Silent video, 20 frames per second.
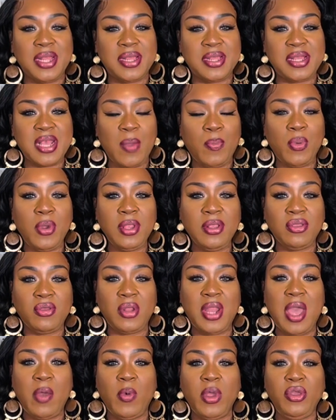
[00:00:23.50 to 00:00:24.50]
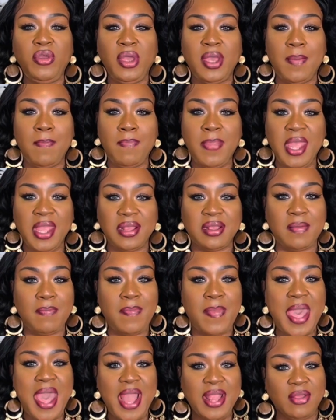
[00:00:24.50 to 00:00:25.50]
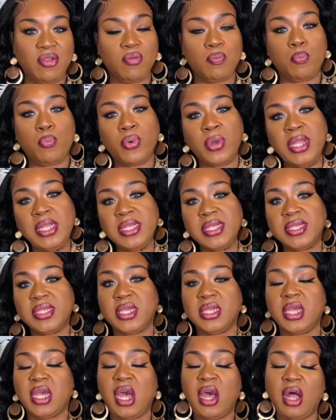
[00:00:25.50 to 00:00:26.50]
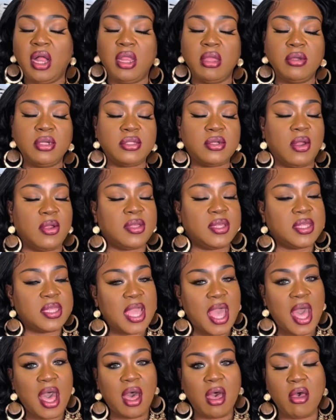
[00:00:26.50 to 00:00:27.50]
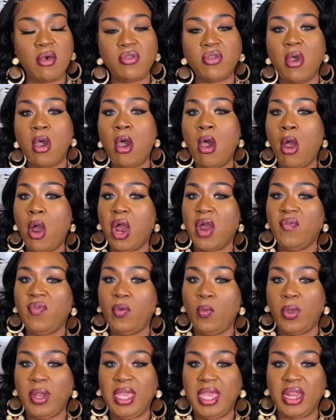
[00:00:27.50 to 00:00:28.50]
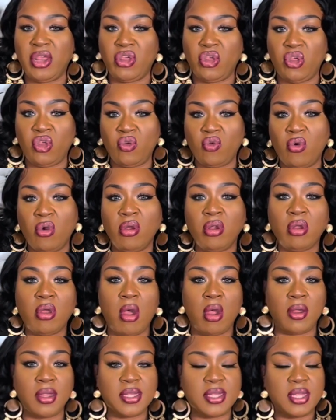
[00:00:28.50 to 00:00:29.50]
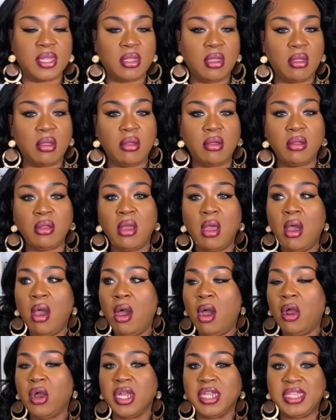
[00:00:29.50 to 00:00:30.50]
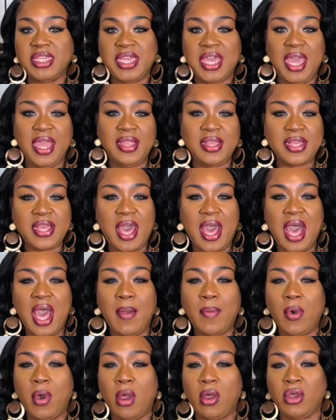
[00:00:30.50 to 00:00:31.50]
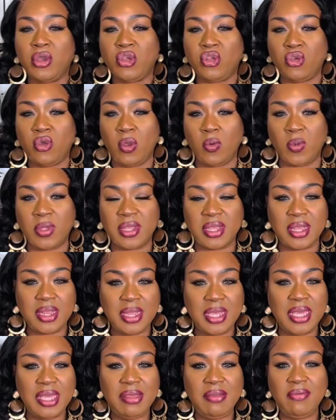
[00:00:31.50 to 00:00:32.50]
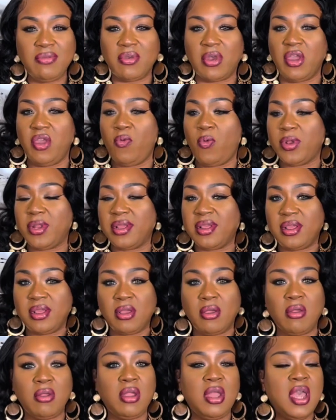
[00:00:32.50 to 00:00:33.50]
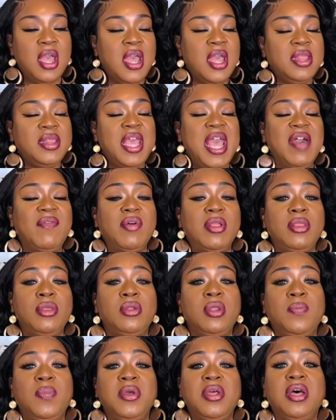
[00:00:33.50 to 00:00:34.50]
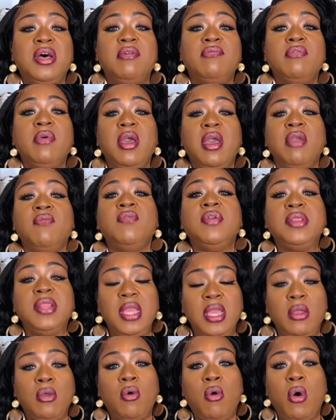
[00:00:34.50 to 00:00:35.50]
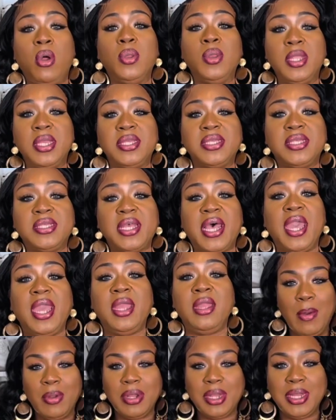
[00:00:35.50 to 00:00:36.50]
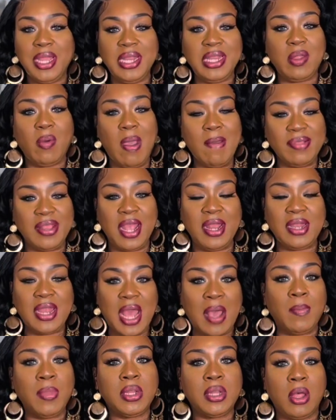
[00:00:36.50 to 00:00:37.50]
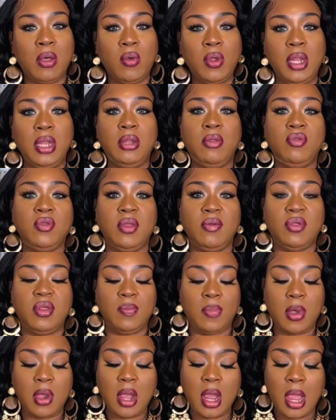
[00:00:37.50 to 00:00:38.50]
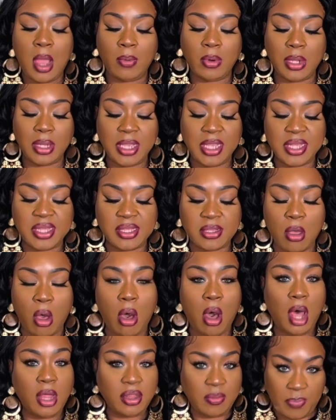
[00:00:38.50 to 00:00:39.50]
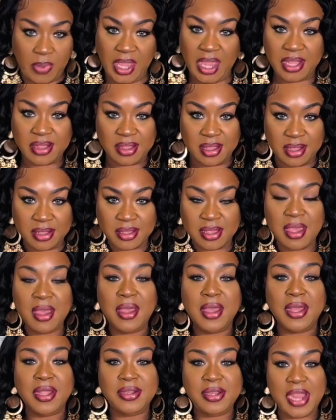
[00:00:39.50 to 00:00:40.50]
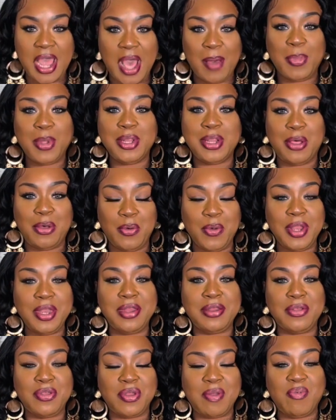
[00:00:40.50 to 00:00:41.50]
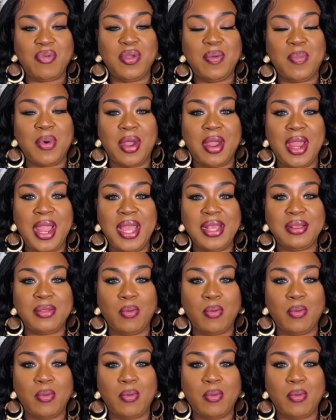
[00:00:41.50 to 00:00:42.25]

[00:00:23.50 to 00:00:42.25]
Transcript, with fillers: separate so that way you can mix and match prints and colors or styles or if you want to get a short or a skirt or a tank top or a shirt with sleeves or you want a skirt. They have a little bit of everything on this site. I am going to link the website down below in the description bar. I am going to list all the pieces down below in the description bar as